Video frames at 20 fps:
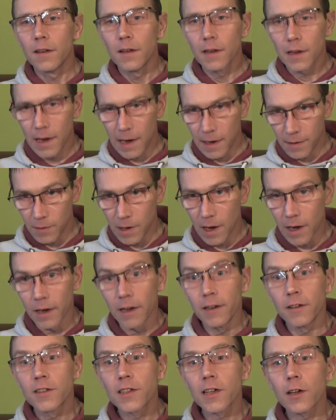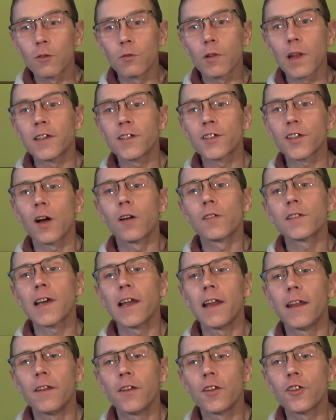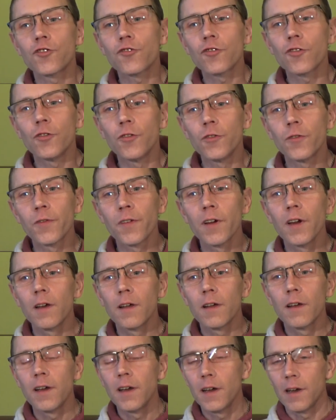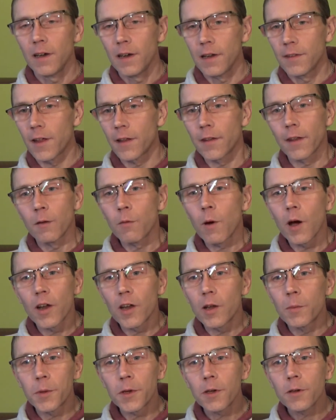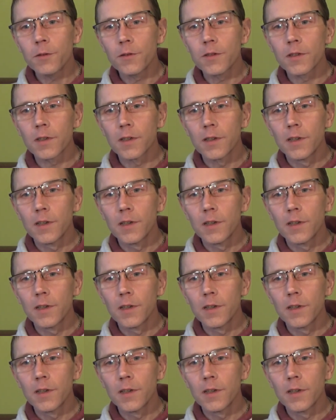and until they start telling the truth, that they weren't abused.